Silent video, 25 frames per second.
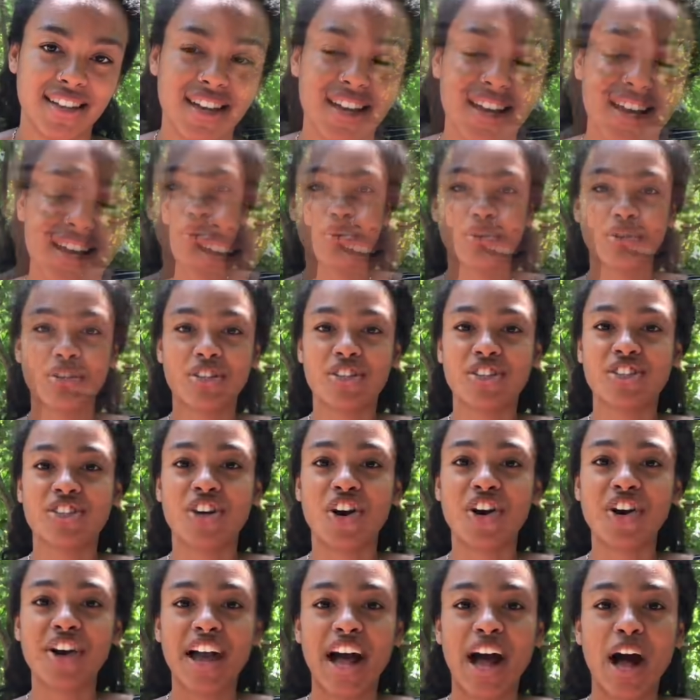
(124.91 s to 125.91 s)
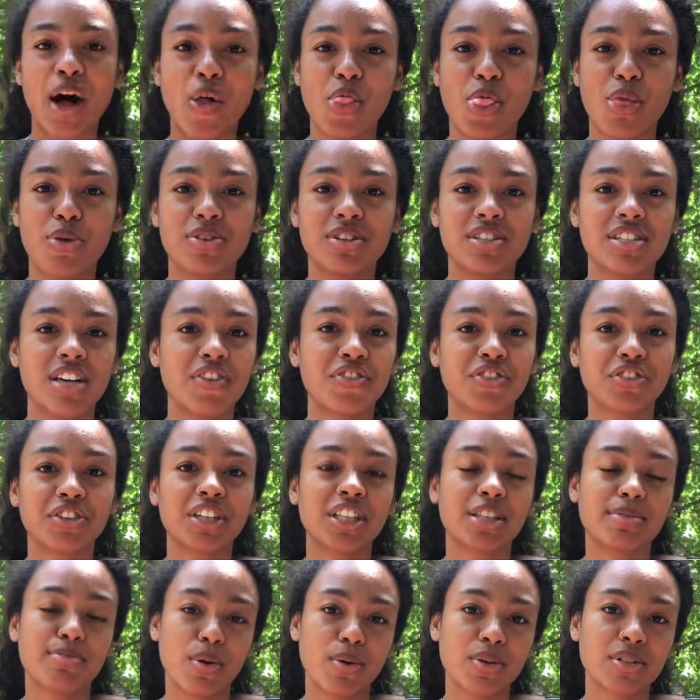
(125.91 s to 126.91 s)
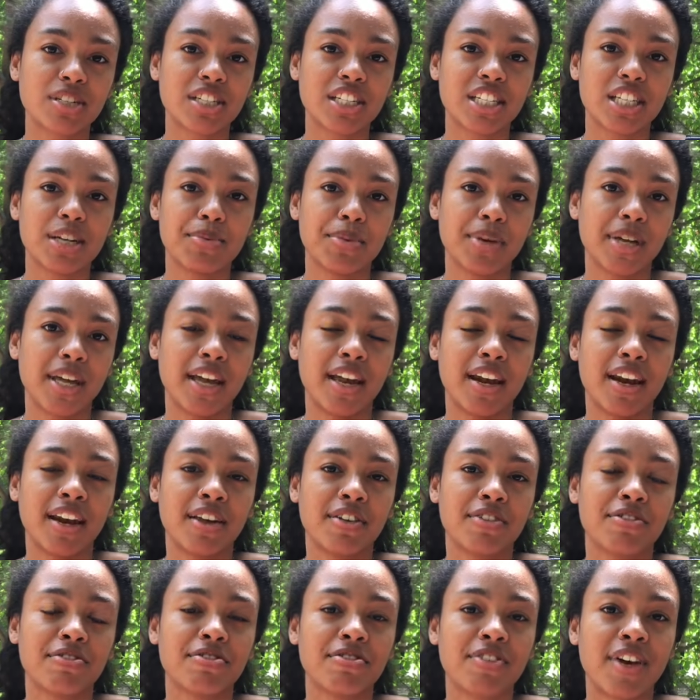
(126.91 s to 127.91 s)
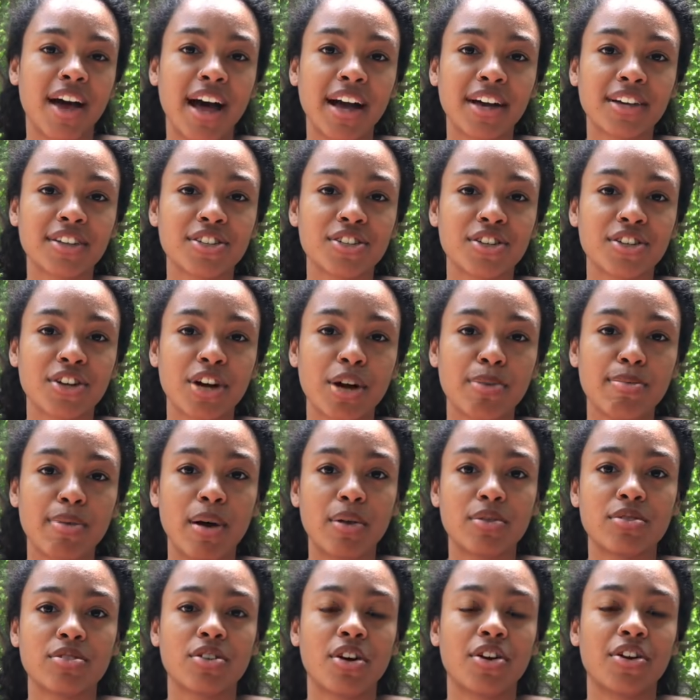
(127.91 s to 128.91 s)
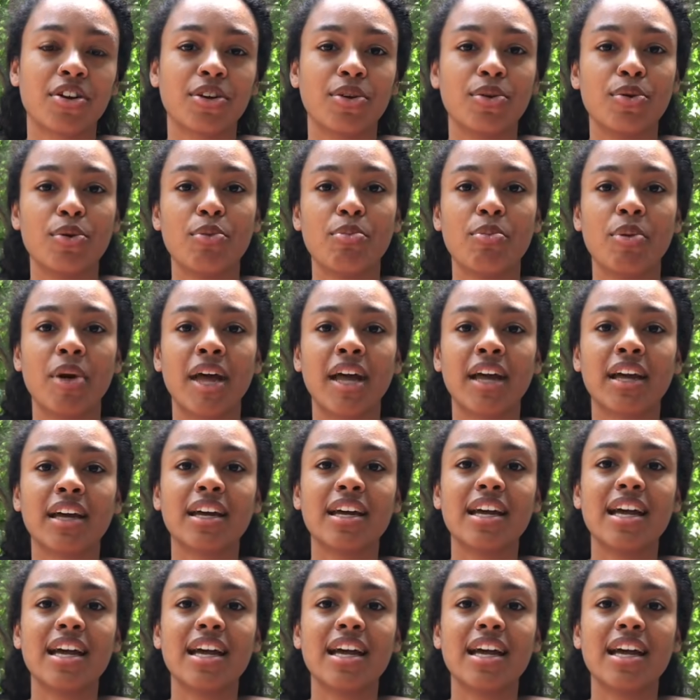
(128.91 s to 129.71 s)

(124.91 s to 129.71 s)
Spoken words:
So to start out, definitely the most intimidating factor about starting hooping